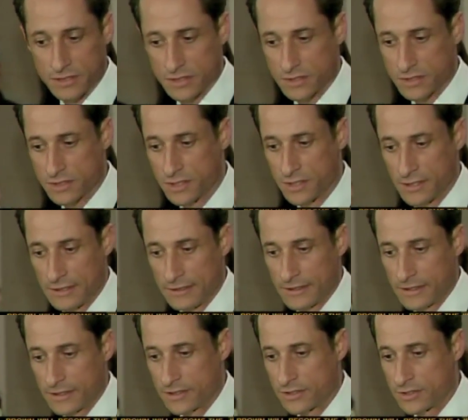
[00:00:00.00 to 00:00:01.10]

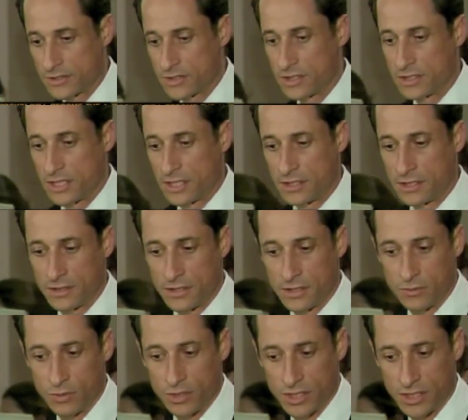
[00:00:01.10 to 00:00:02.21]
is
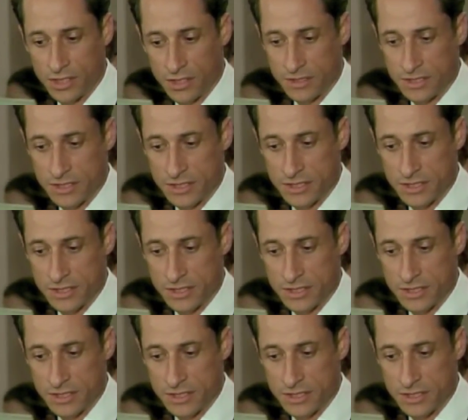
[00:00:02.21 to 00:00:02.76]
getting ridiculous.